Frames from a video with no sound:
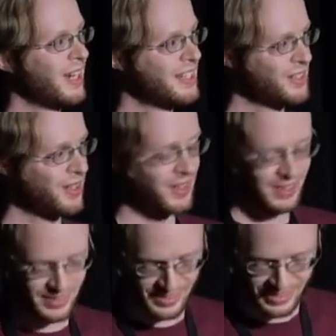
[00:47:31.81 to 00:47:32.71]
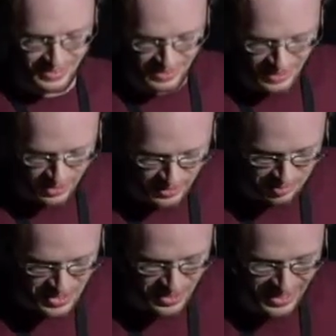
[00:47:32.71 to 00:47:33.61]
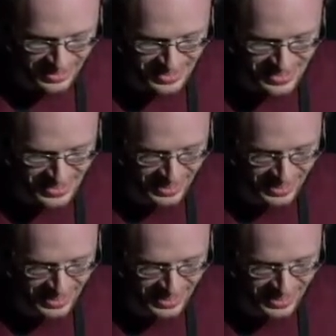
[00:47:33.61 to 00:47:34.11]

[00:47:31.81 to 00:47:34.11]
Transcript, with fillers: So here there be dragons.